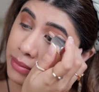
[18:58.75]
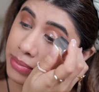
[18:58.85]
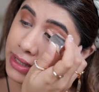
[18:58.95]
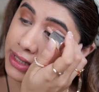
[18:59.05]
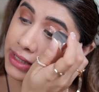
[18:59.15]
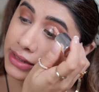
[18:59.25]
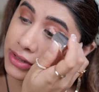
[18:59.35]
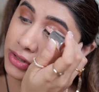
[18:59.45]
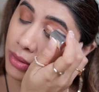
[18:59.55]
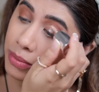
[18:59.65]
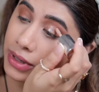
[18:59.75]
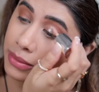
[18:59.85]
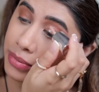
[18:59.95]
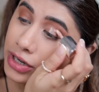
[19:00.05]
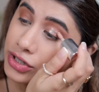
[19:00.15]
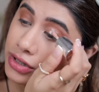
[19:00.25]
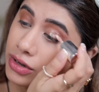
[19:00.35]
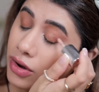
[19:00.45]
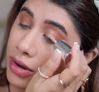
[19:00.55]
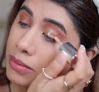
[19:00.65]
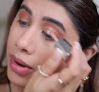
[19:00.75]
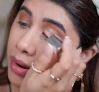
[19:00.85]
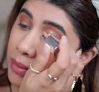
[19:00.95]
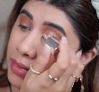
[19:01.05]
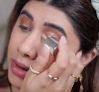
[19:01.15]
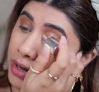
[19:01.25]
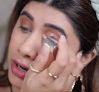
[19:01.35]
please stop putting pressure on mom